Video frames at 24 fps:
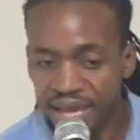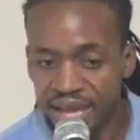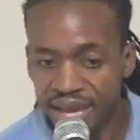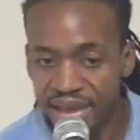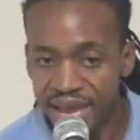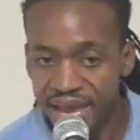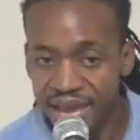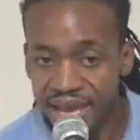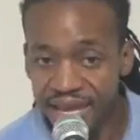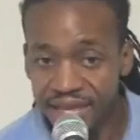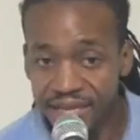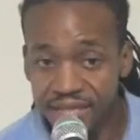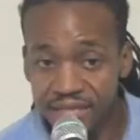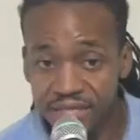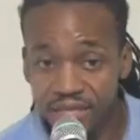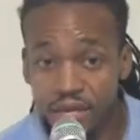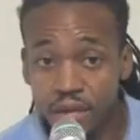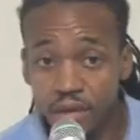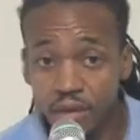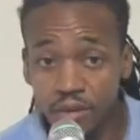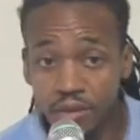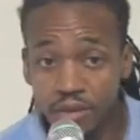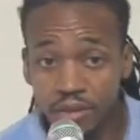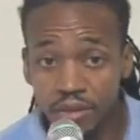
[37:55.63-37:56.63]
And
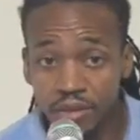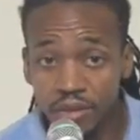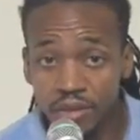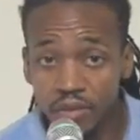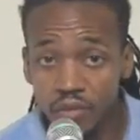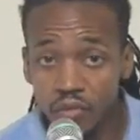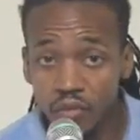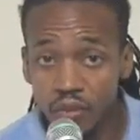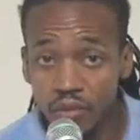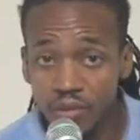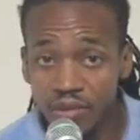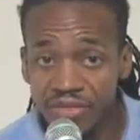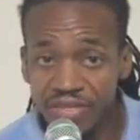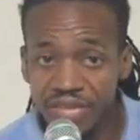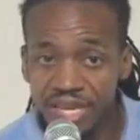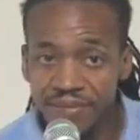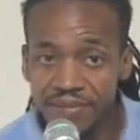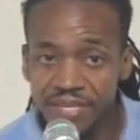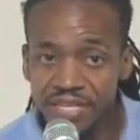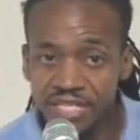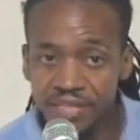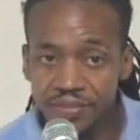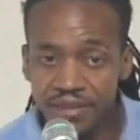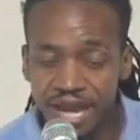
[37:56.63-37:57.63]
so, when we think
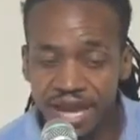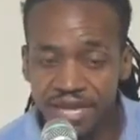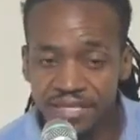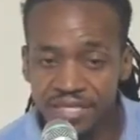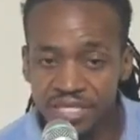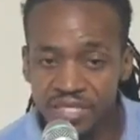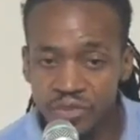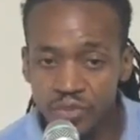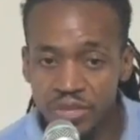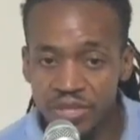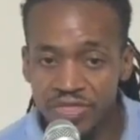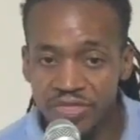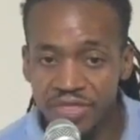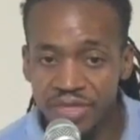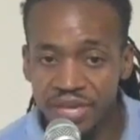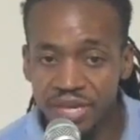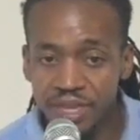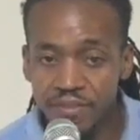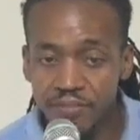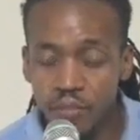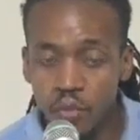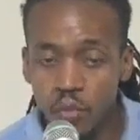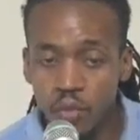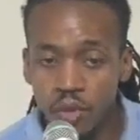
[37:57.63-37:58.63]
about this passage, we
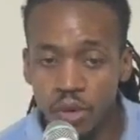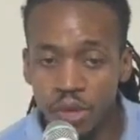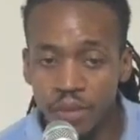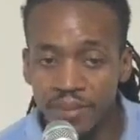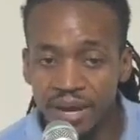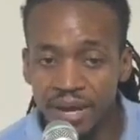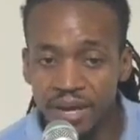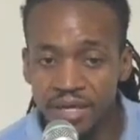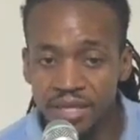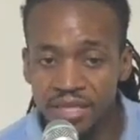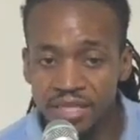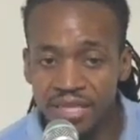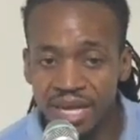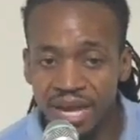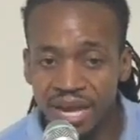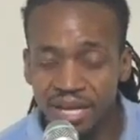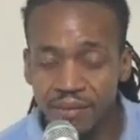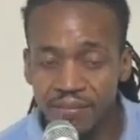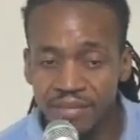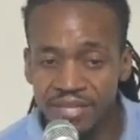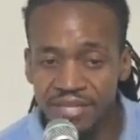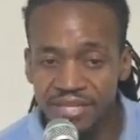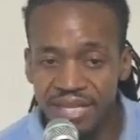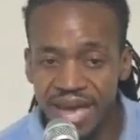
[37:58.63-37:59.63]
think more about Solomon's